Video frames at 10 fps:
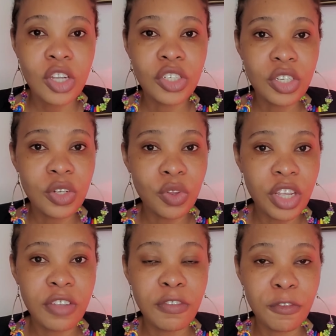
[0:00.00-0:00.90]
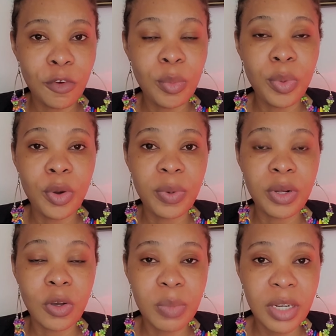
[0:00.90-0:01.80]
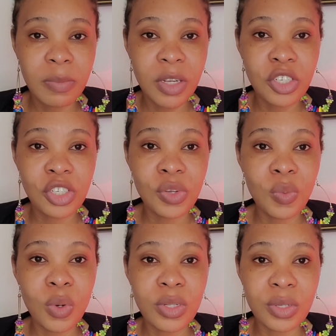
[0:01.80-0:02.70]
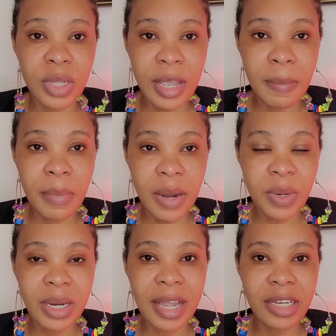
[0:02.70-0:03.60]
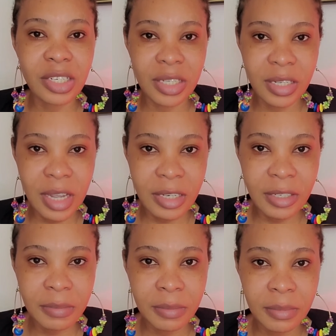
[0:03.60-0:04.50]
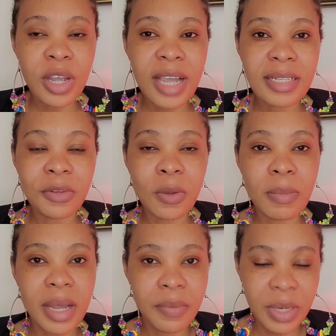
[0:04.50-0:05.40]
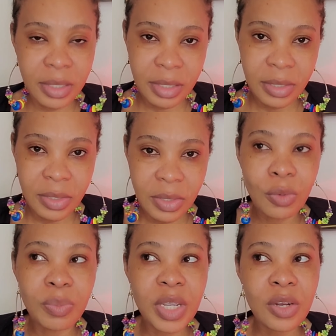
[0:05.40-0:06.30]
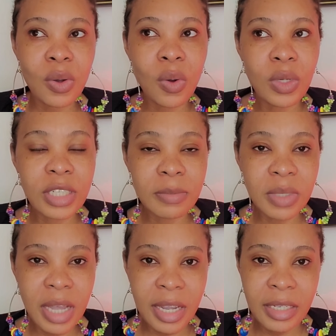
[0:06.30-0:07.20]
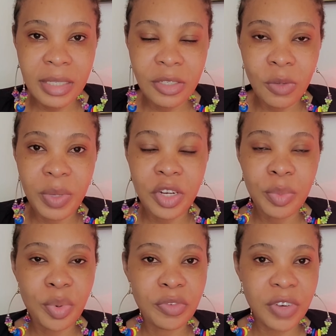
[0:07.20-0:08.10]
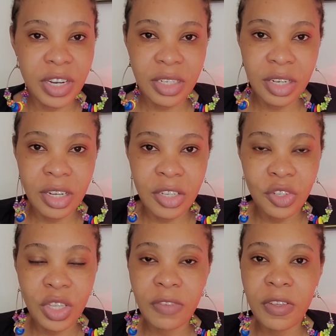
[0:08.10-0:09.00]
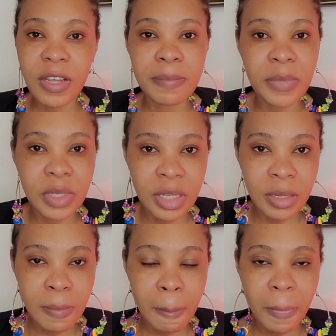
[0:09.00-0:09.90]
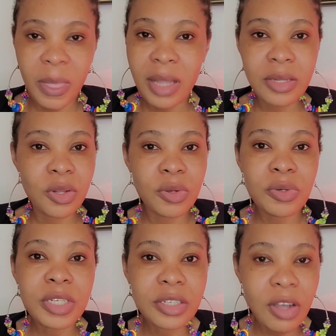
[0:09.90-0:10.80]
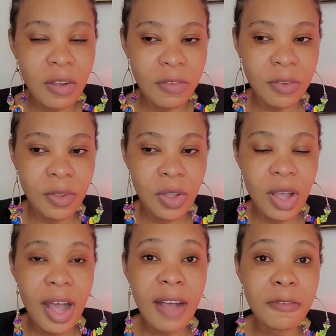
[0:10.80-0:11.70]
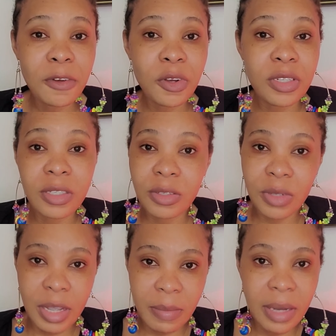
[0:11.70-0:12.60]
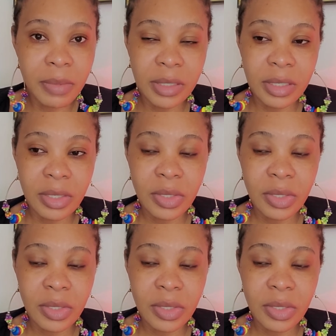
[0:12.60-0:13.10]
She's looking for proper commitment. She wants to get married like she said. You guys are not married. You're being all them nice, you're being a provider, you're giving her money. That's not good enough. Her focus is to get married.